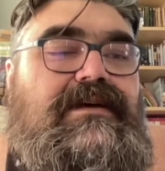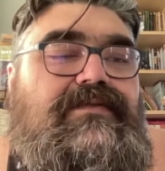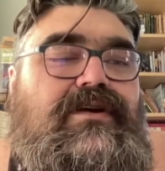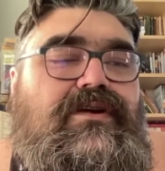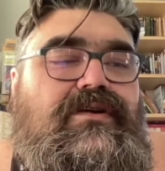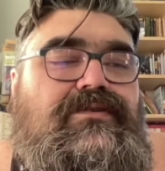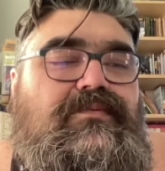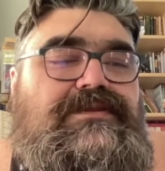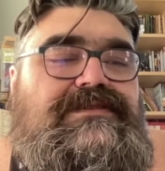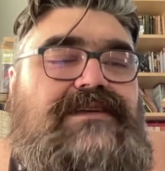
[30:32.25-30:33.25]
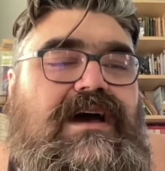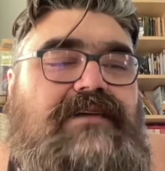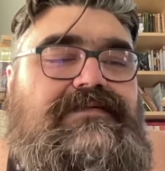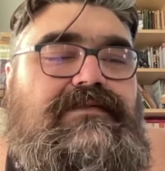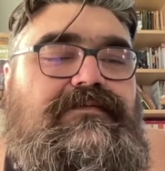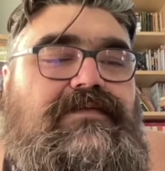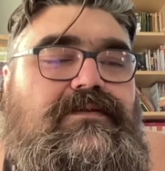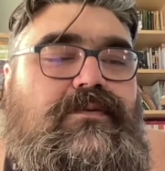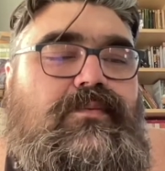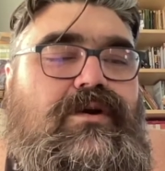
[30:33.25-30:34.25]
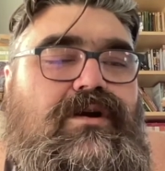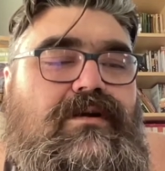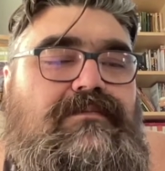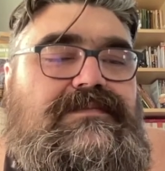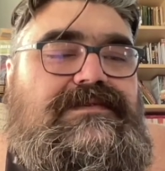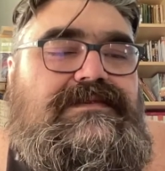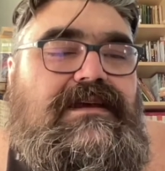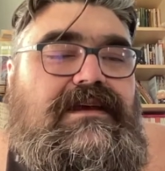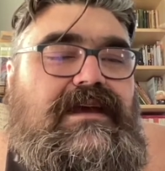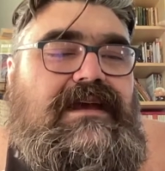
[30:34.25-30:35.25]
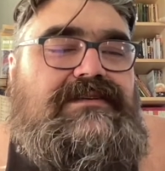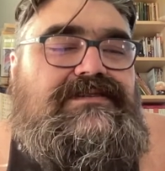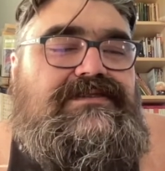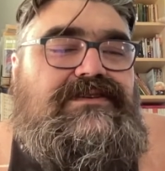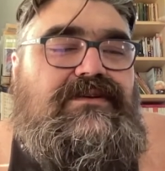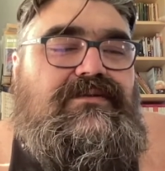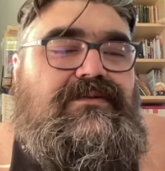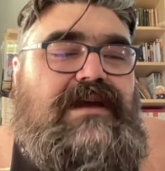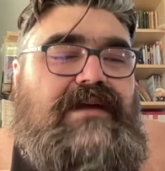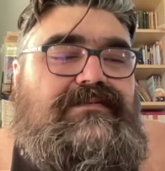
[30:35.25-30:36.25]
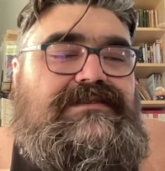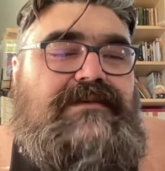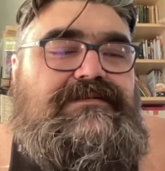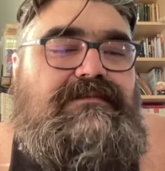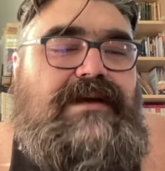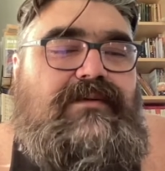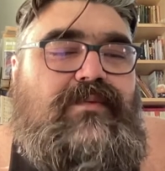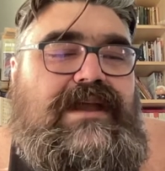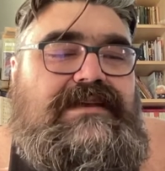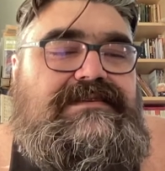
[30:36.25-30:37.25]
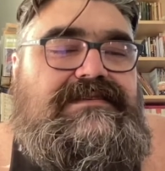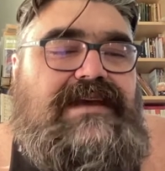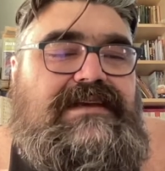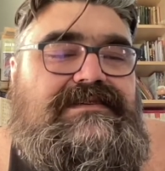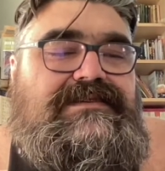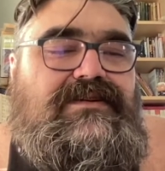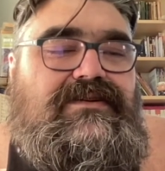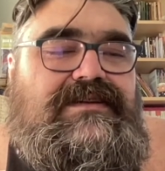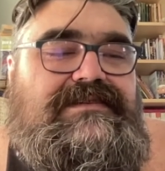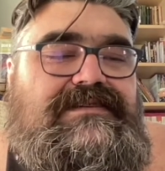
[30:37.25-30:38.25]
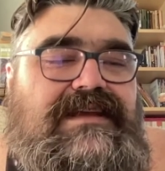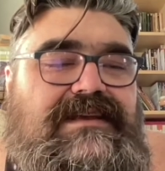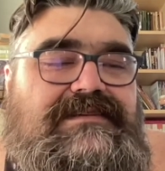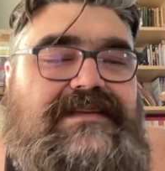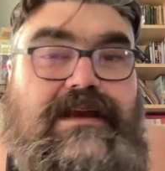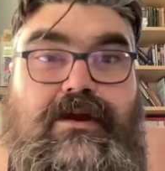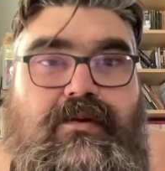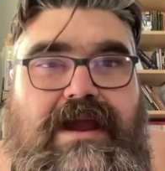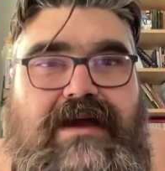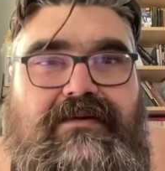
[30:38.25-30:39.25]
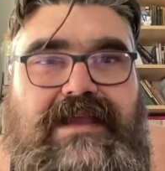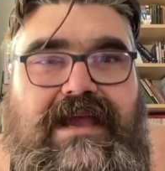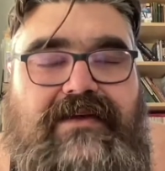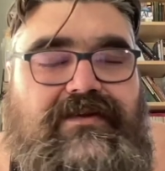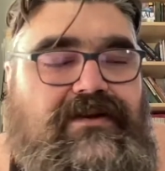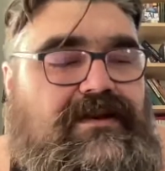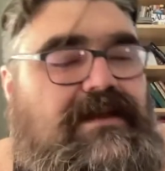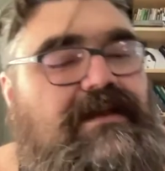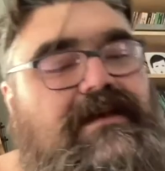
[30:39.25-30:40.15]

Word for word: The earth was soft and full of worms, and soon I was up to my waist, size 36, and a crowd gathered.